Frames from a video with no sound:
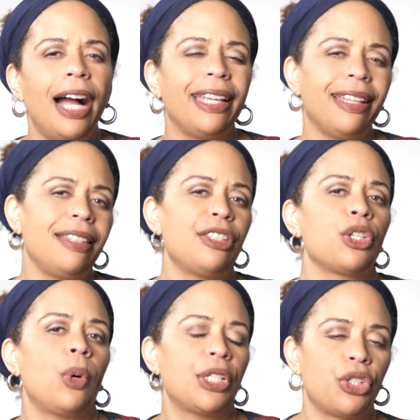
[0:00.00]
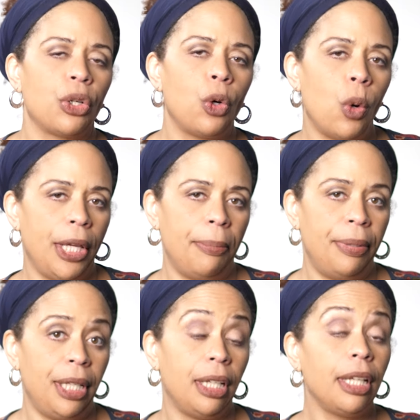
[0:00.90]
I get this question quite a
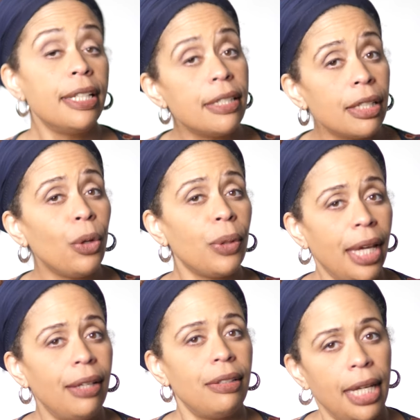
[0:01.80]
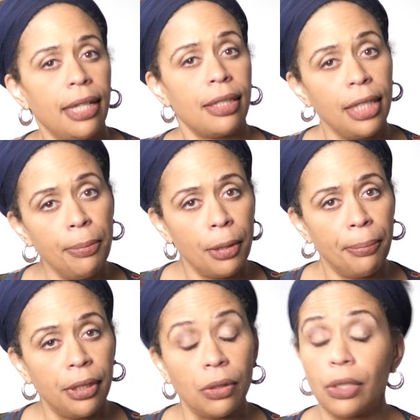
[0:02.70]
bit. Is it okay to take sleeping
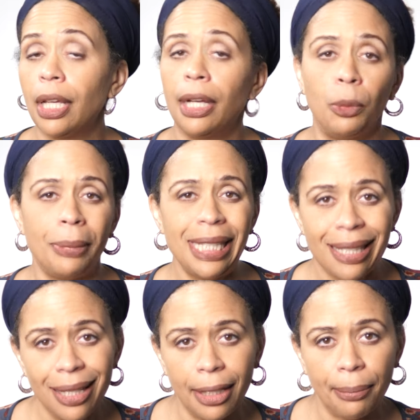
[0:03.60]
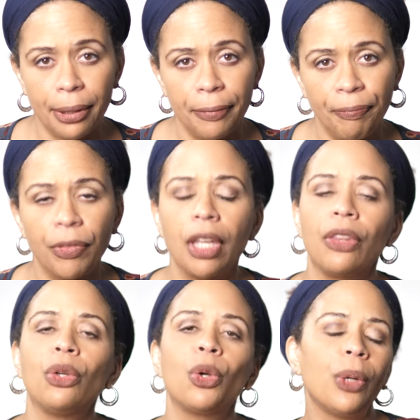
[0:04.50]
pills to help me sleep?
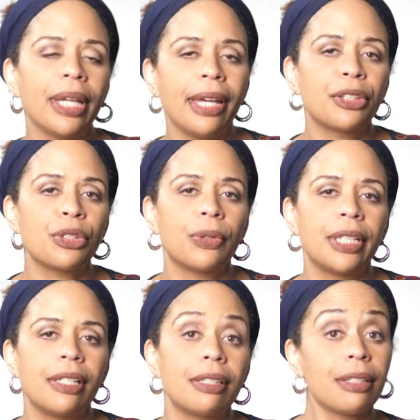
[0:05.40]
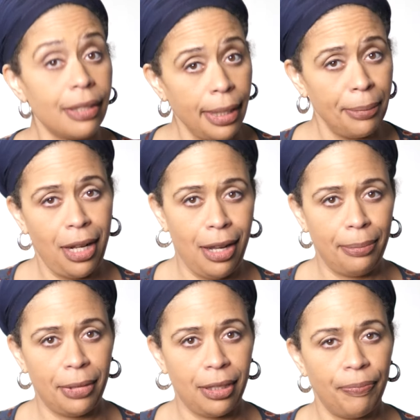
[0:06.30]
The quick answer is
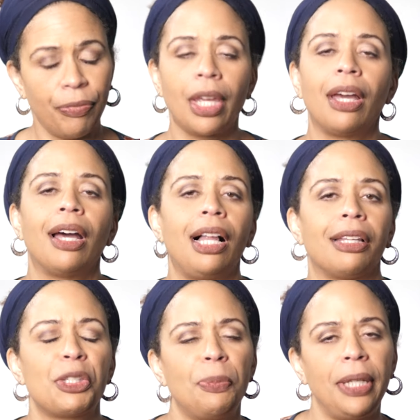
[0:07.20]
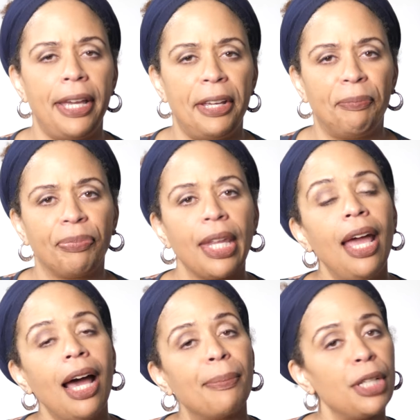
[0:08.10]
sometimes. I'll explain.
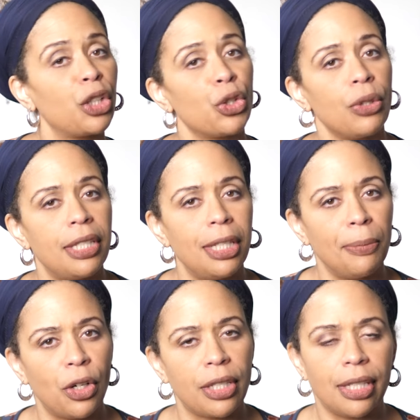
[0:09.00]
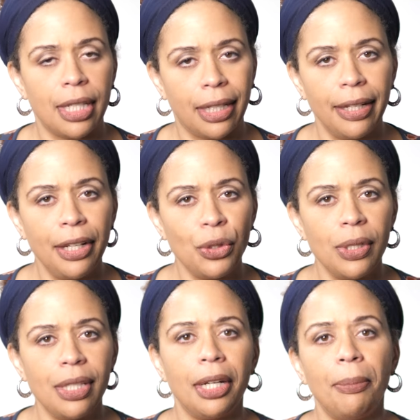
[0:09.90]
I'm Dr. Tracey Marks, a
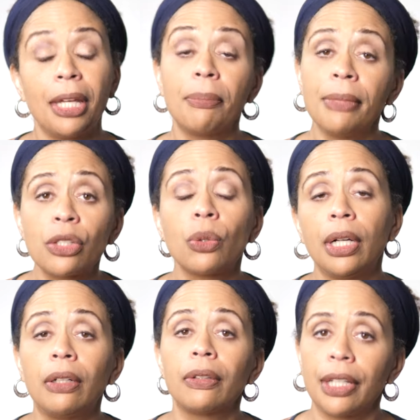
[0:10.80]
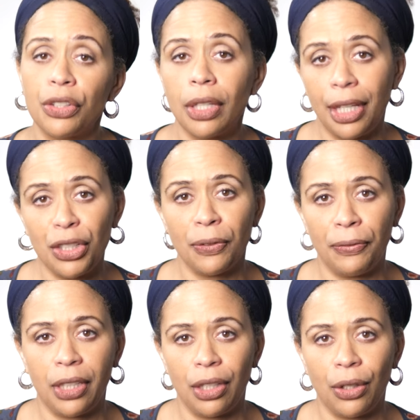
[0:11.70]
psychiatrist, and I make mental health education
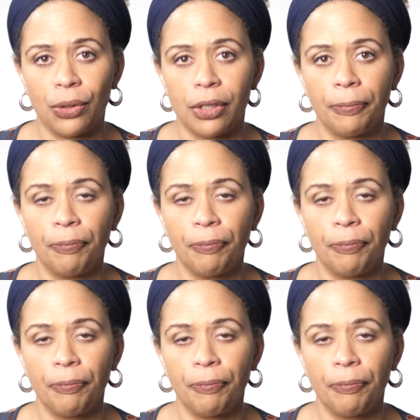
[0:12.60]
videos.